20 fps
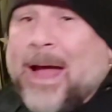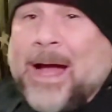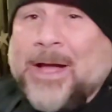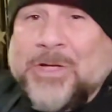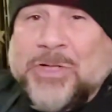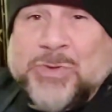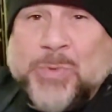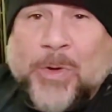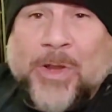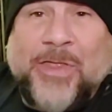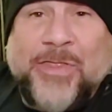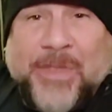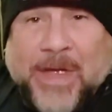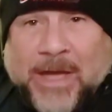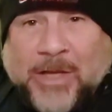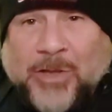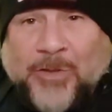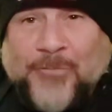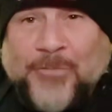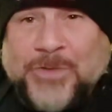I just want to
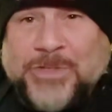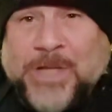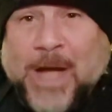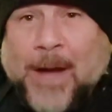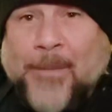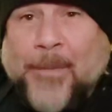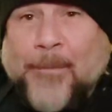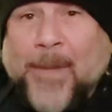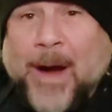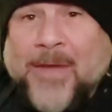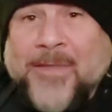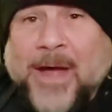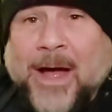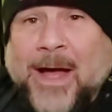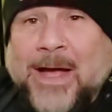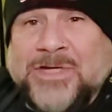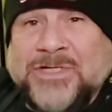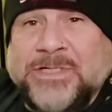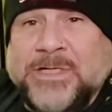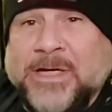thank you for stopping by the
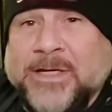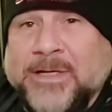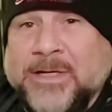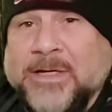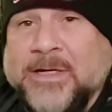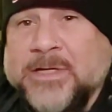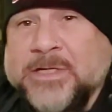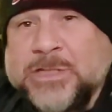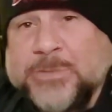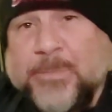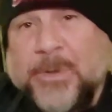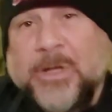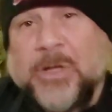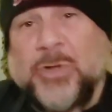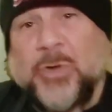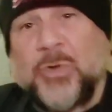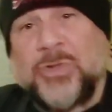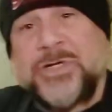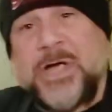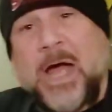Hacienda,
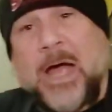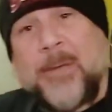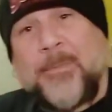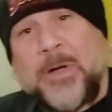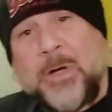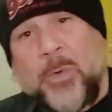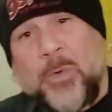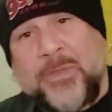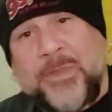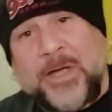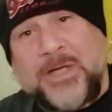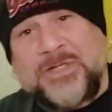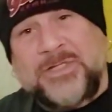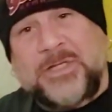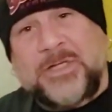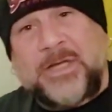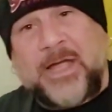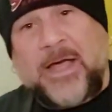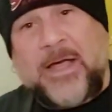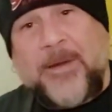spending your time here with us
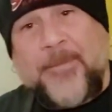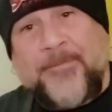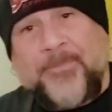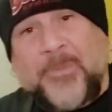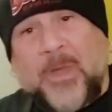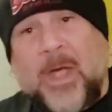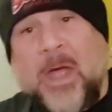today.